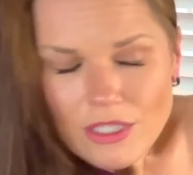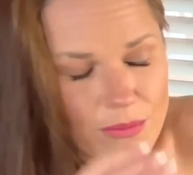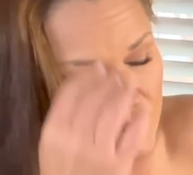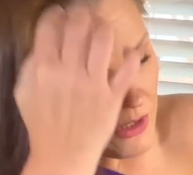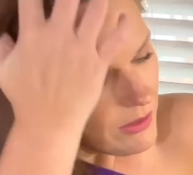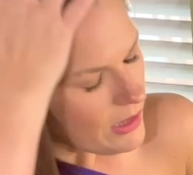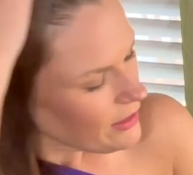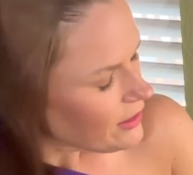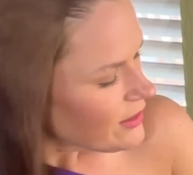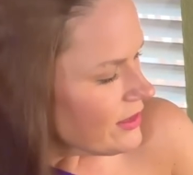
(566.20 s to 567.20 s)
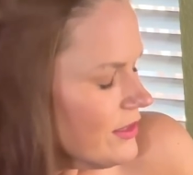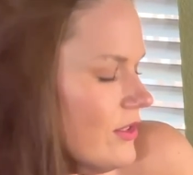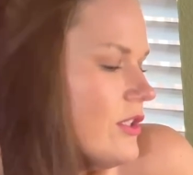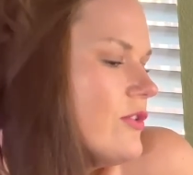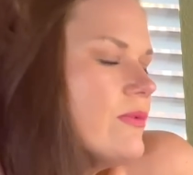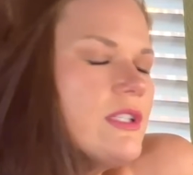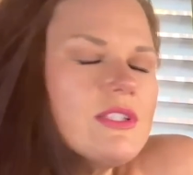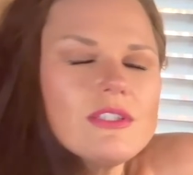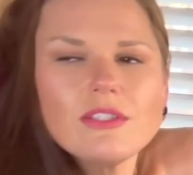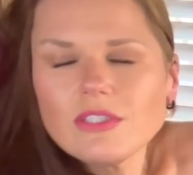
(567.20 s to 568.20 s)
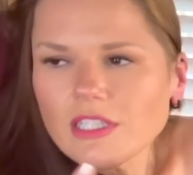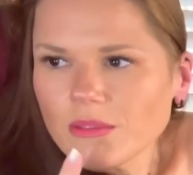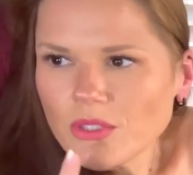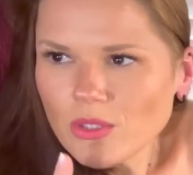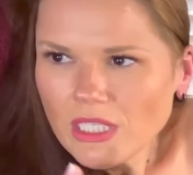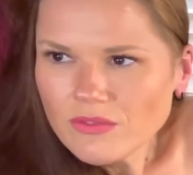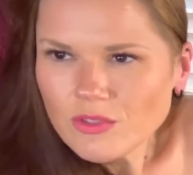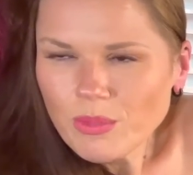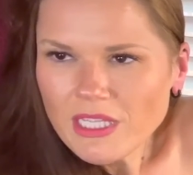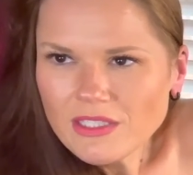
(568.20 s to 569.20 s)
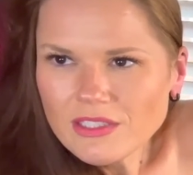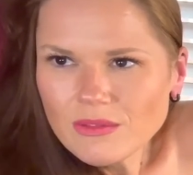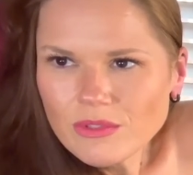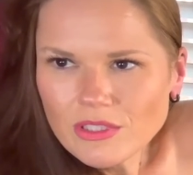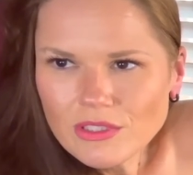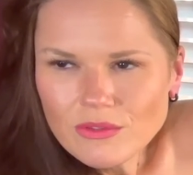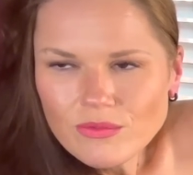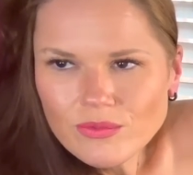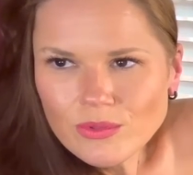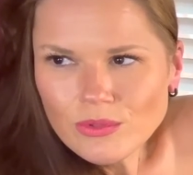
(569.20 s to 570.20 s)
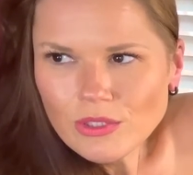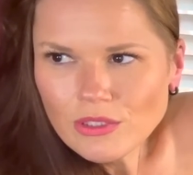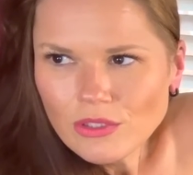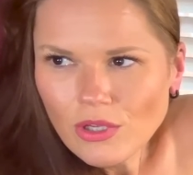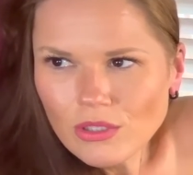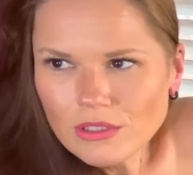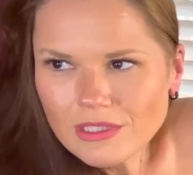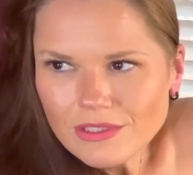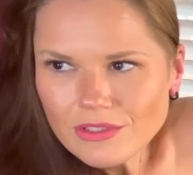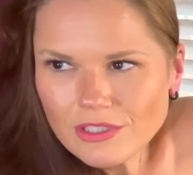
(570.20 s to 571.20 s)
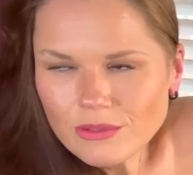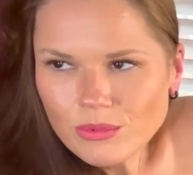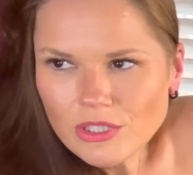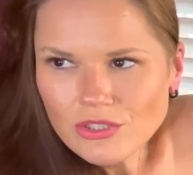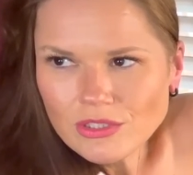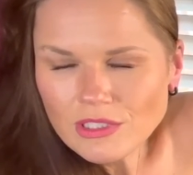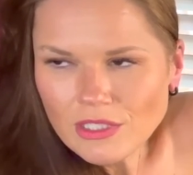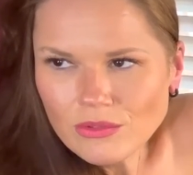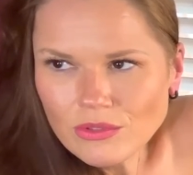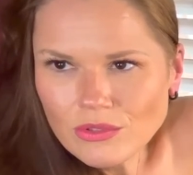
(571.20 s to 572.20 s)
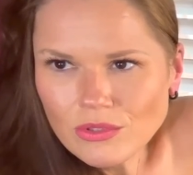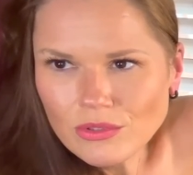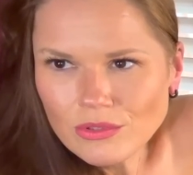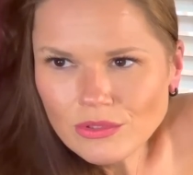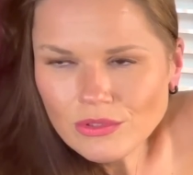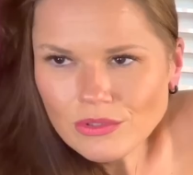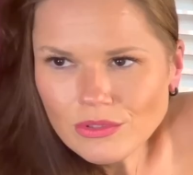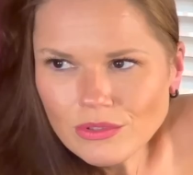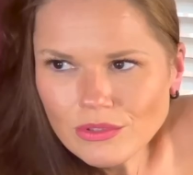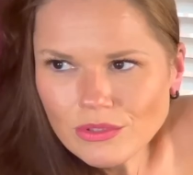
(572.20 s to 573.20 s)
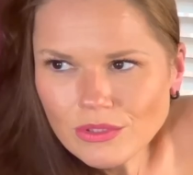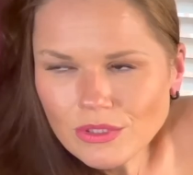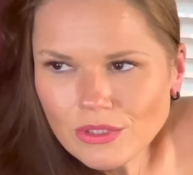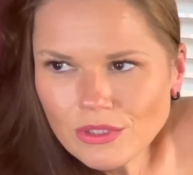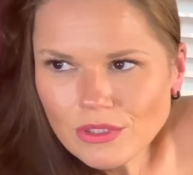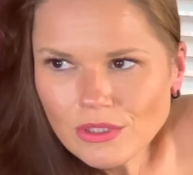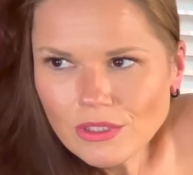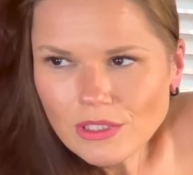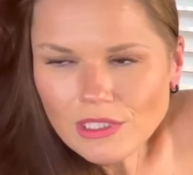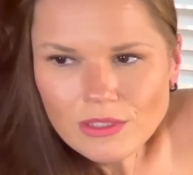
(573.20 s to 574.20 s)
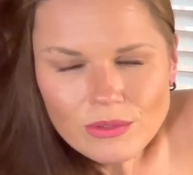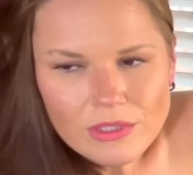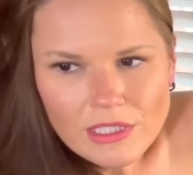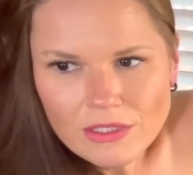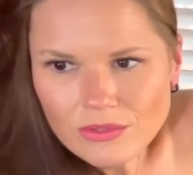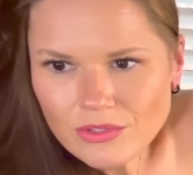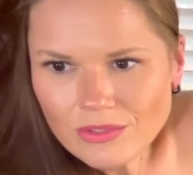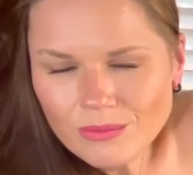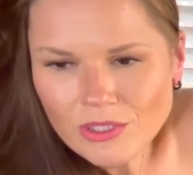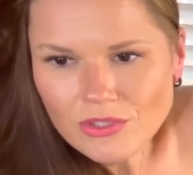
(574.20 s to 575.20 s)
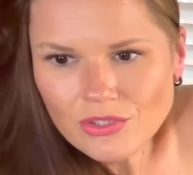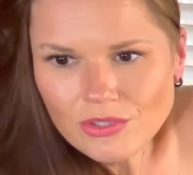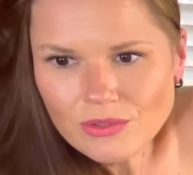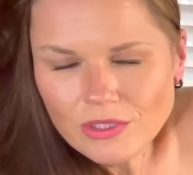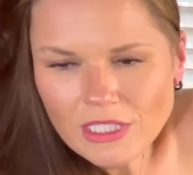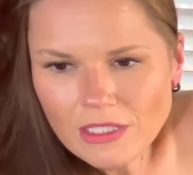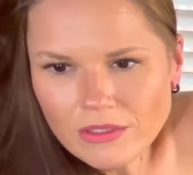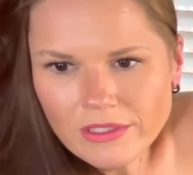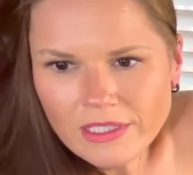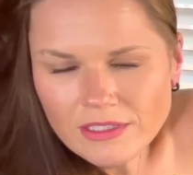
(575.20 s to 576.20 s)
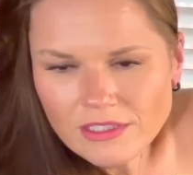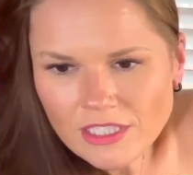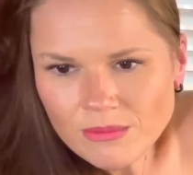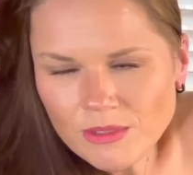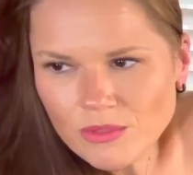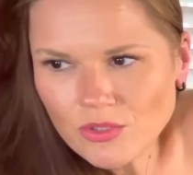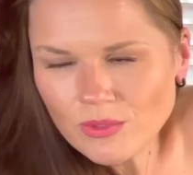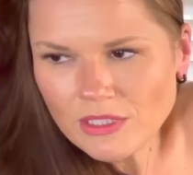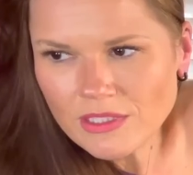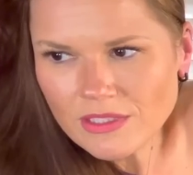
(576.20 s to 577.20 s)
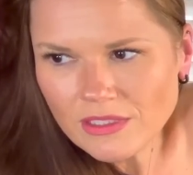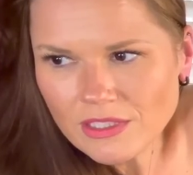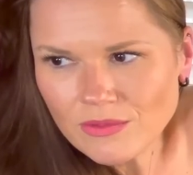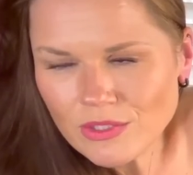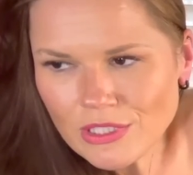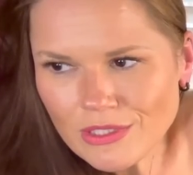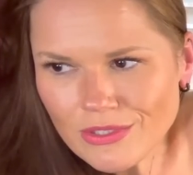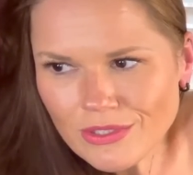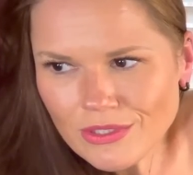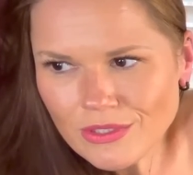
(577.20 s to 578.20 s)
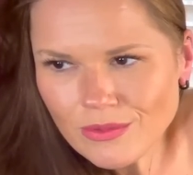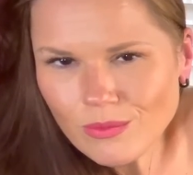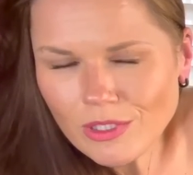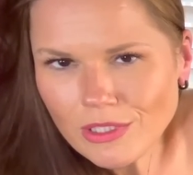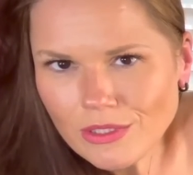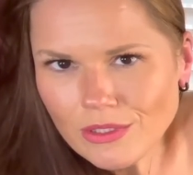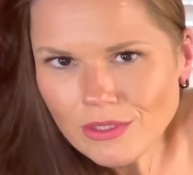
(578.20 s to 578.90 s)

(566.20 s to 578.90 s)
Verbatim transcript: But no, it's not that you're introverted. So you're telling me you have to pace it. We're talking food, holidays, celebration, alcohol. I can only handle so much. You're calculating time in between these activities. Why?